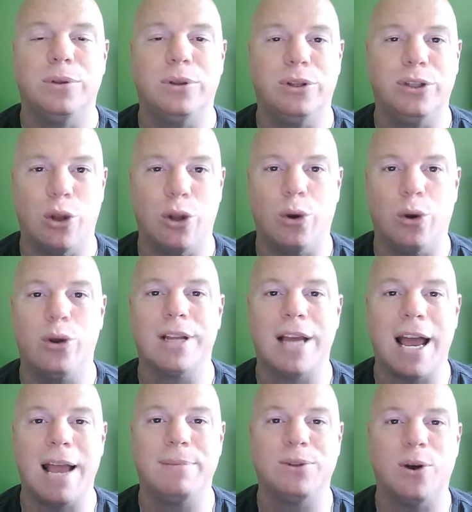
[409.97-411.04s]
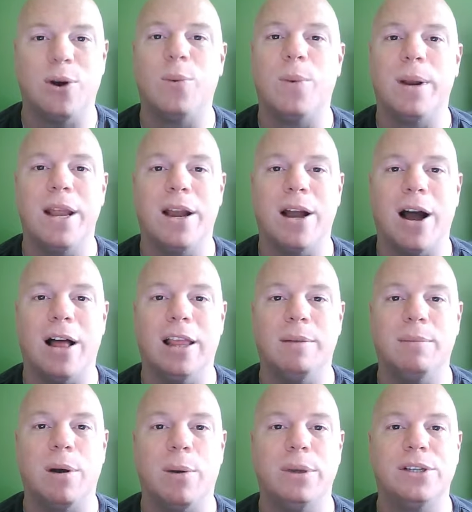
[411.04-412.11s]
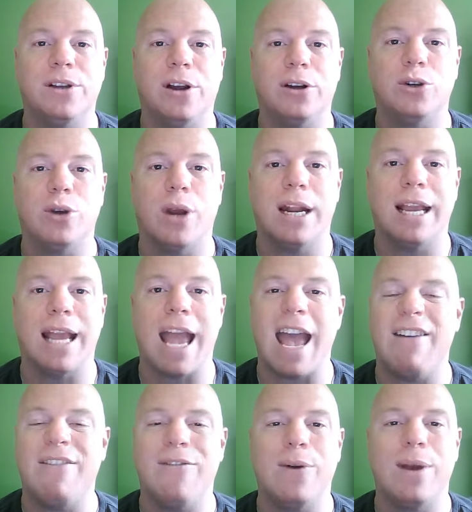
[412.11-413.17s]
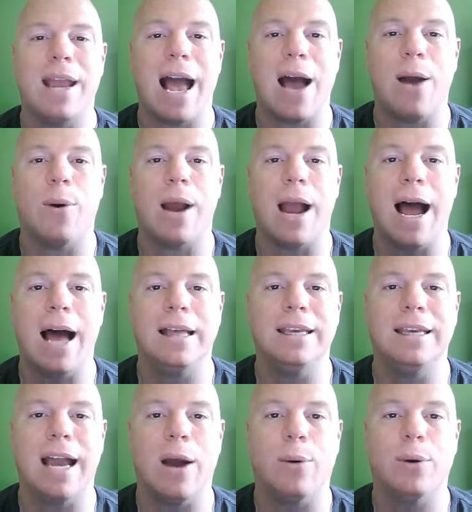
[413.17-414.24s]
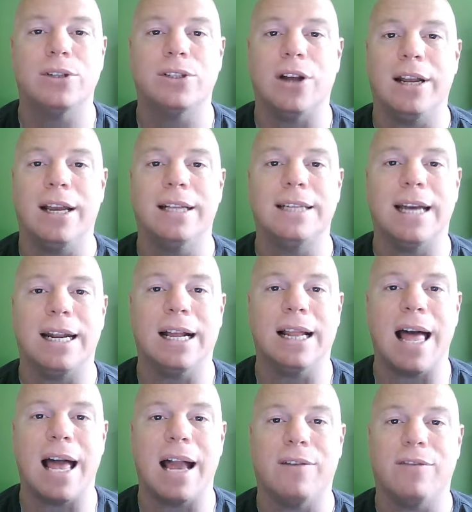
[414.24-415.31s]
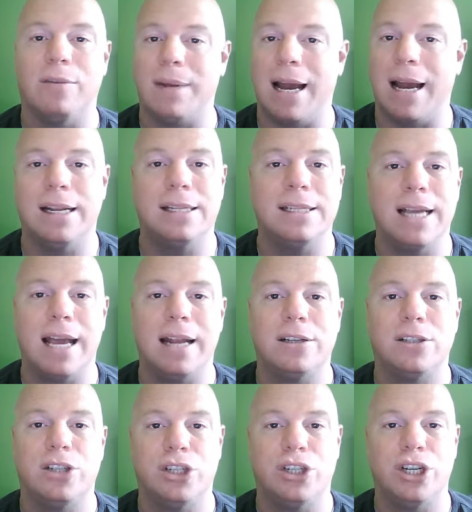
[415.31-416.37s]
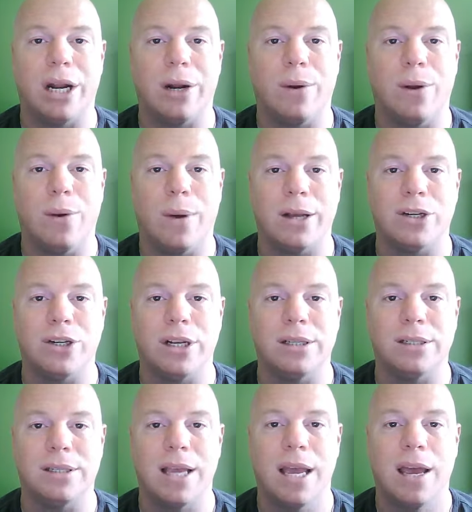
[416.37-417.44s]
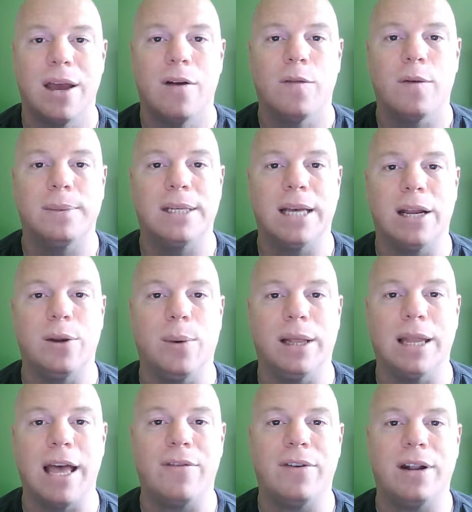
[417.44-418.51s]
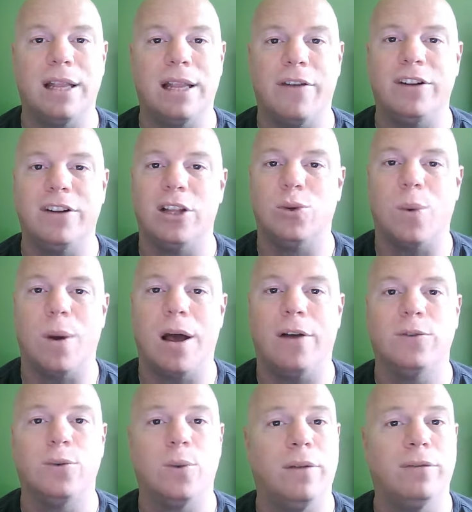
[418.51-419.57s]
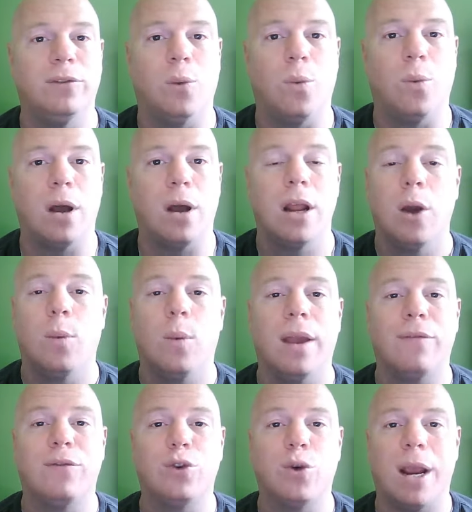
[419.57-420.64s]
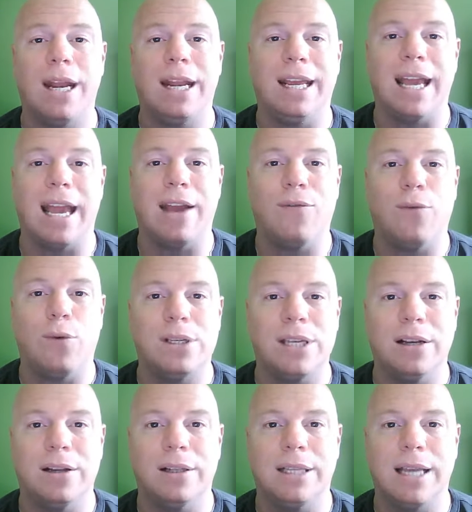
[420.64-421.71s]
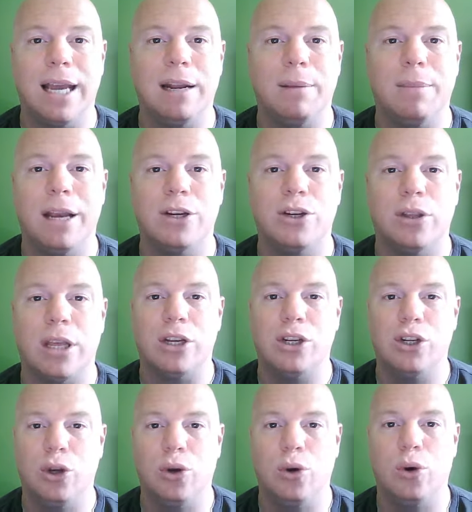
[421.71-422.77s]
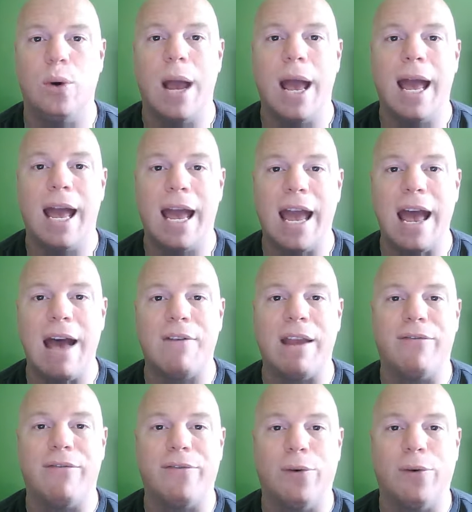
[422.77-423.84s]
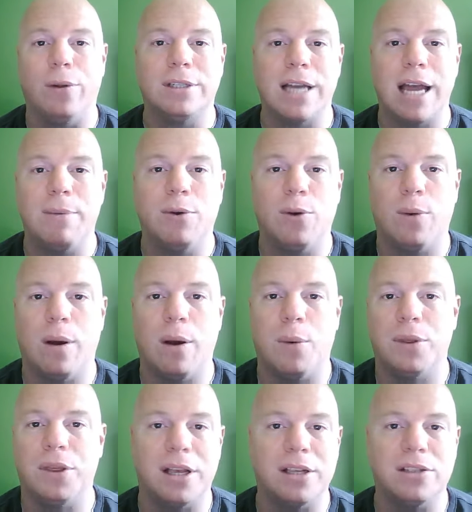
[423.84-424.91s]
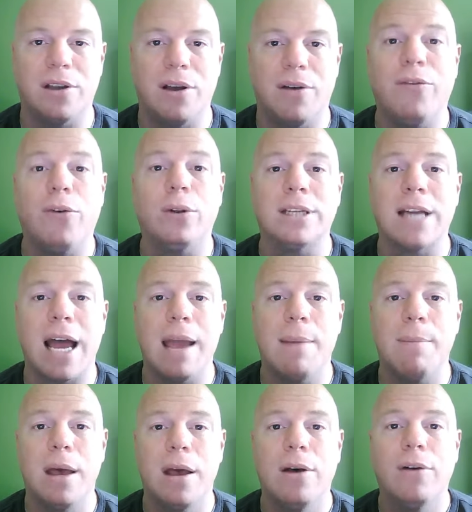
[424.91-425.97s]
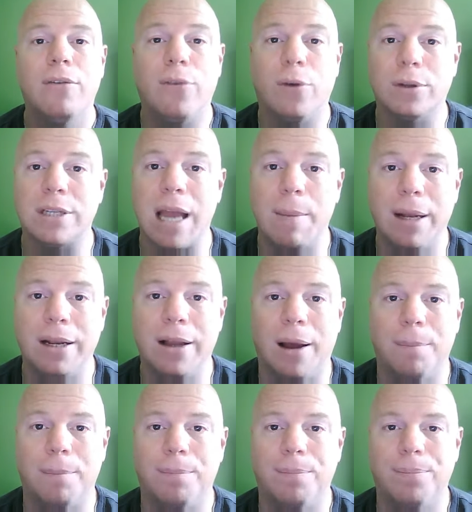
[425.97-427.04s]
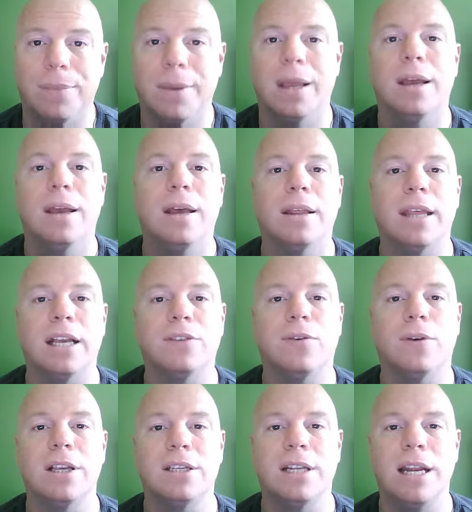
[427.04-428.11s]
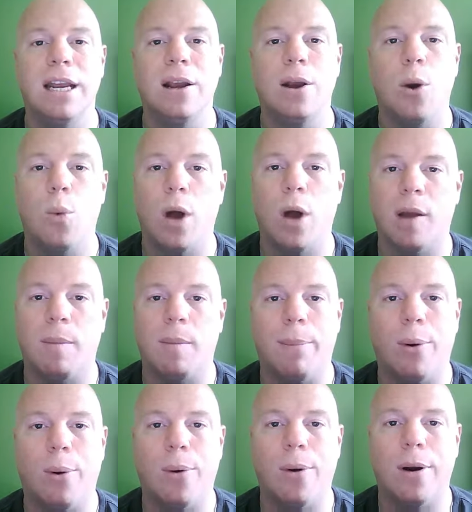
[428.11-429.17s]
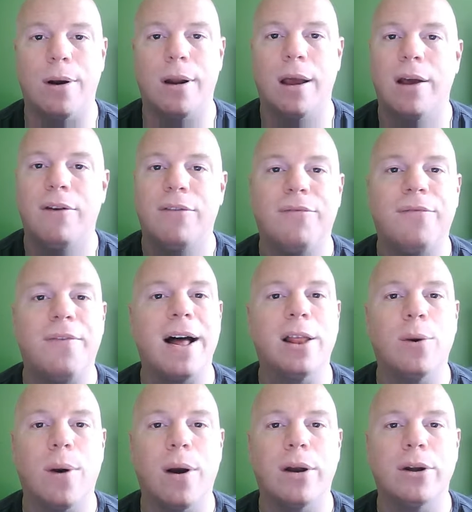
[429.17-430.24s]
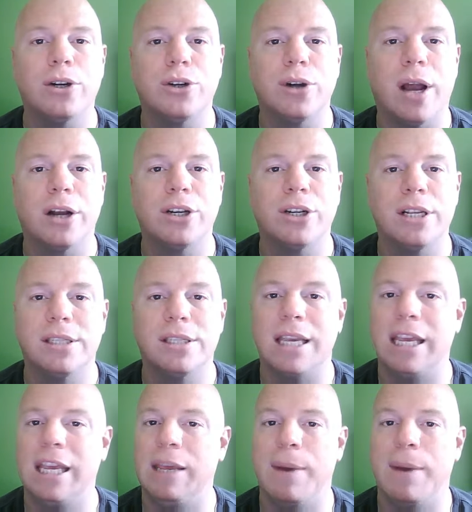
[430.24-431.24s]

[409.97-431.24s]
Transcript: Know your time zone when you call in, but we start training every hour on the hour starting at 10 o'clock. From 9 to 10 is just general questions from 10 to 11, 11 to 12, 12 to 1. We have training every single day to make that you have a full-time career with us. Full-time, full-time income. Thanks for listening. Welcome aboard. Follow our instructions.